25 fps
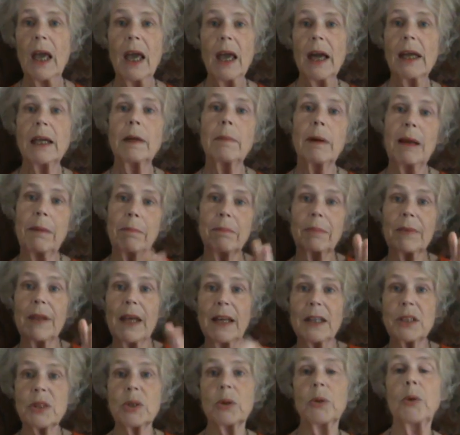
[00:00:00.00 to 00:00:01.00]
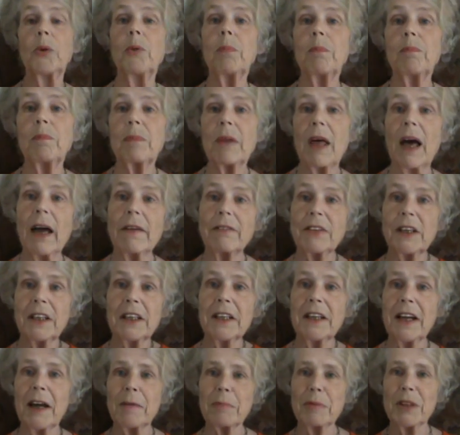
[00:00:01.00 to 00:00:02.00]
Anyway, that's all. I've done
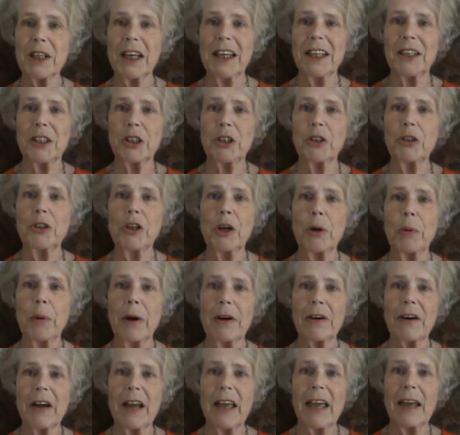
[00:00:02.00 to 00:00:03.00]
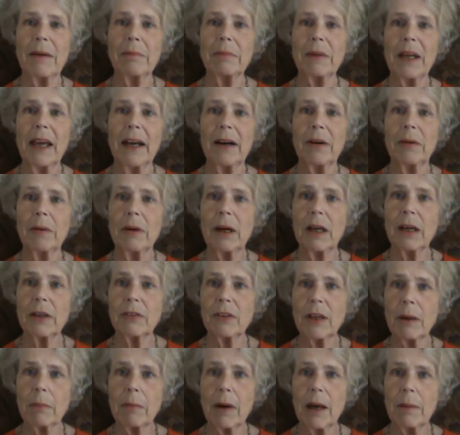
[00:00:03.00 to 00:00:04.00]
an update. You know where I am now. I
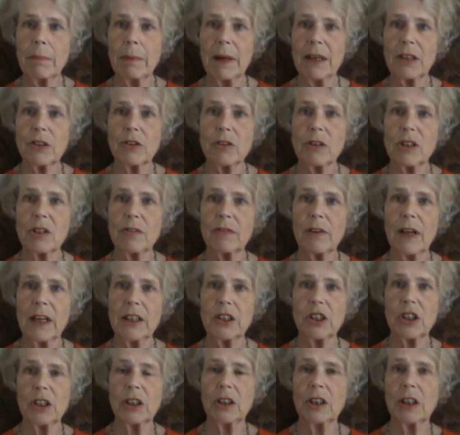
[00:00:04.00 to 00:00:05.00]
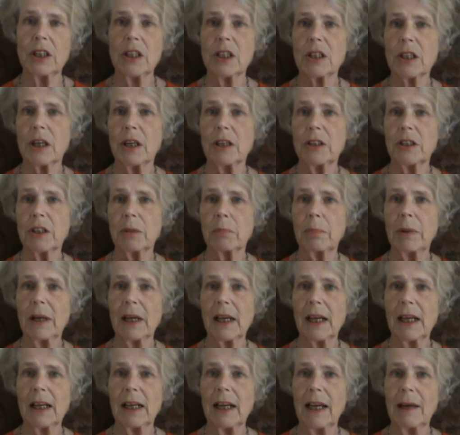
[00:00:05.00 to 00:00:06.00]
think my battery's flashing that it's going to
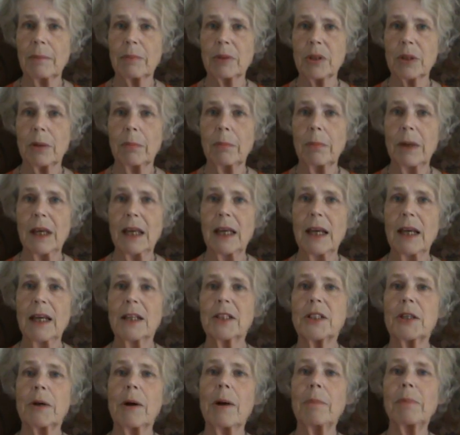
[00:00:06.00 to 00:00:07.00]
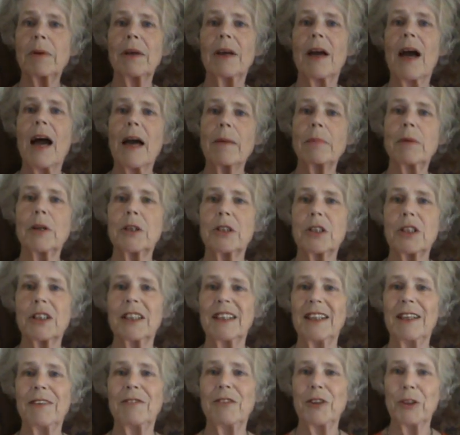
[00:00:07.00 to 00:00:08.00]
collapse on me. So I'm going to
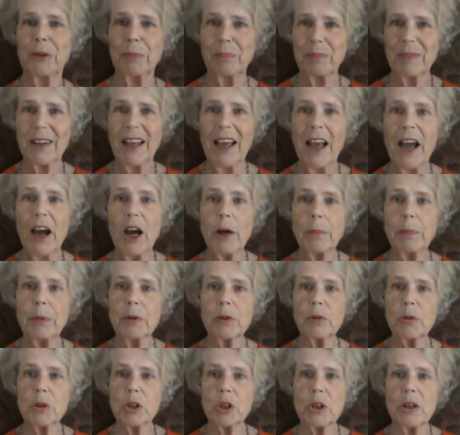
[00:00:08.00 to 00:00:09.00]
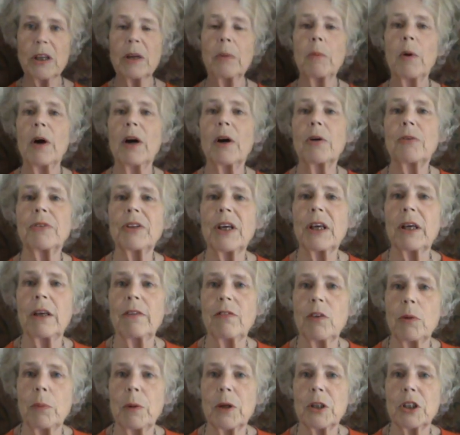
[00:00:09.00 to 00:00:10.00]
leave you. Hope you're all doing well. Thank
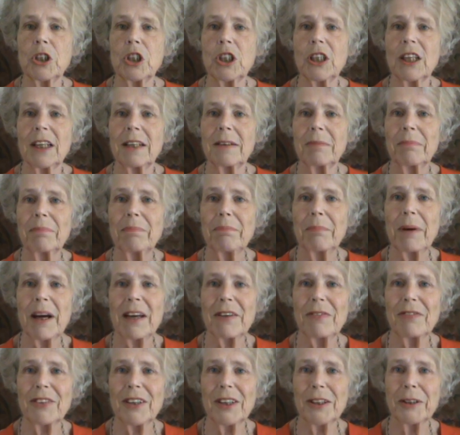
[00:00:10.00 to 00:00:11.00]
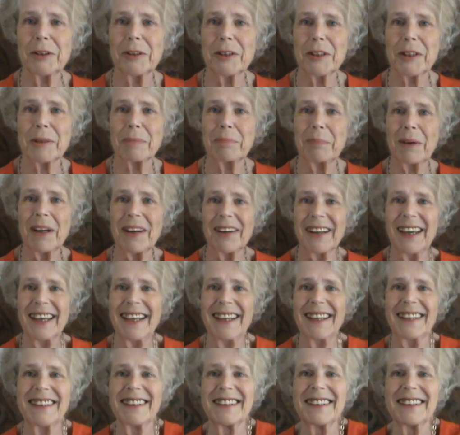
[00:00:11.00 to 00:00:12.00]
you for watching. Bye, folks. Bye.